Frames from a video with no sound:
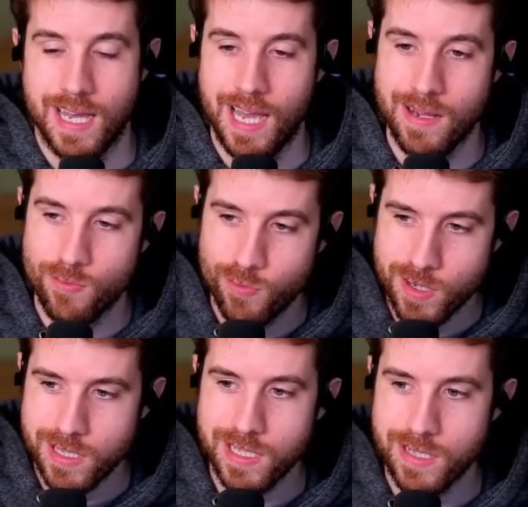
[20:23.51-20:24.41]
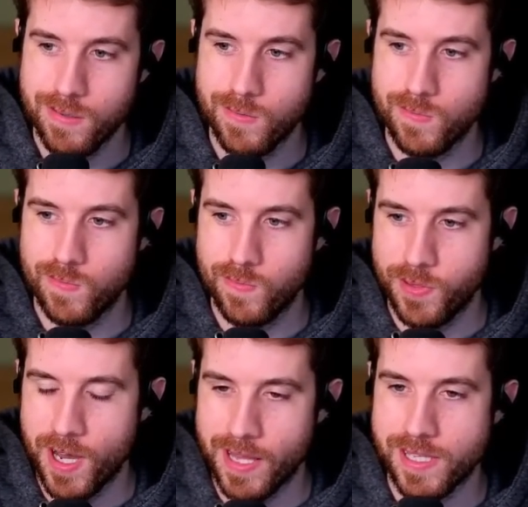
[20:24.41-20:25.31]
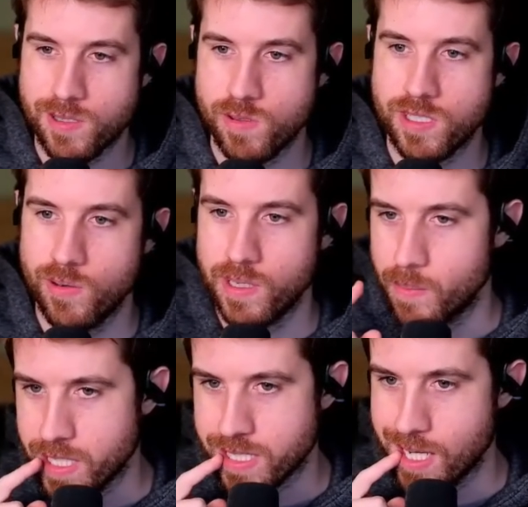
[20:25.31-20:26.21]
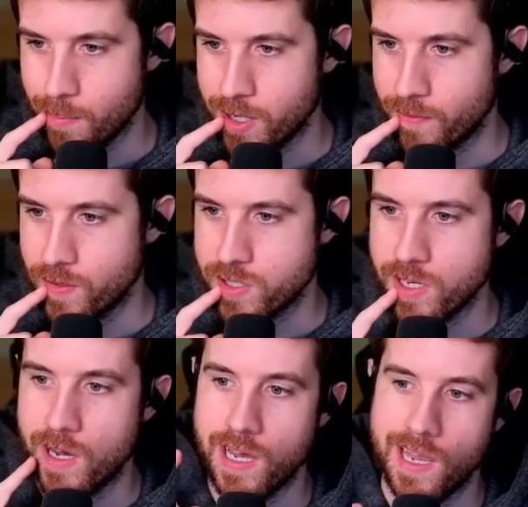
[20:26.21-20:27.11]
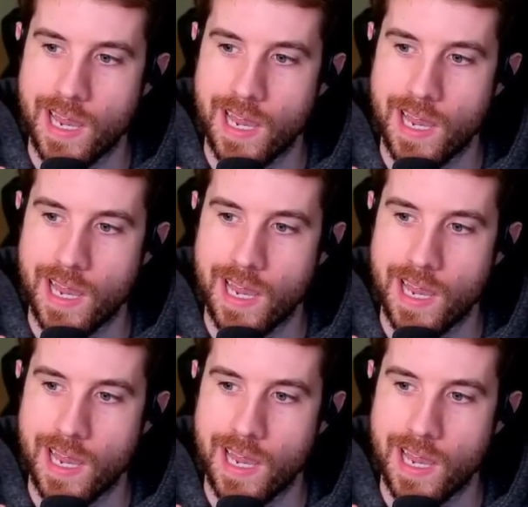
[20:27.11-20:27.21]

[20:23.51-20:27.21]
I really thought this was going to be a snap when I first saw it,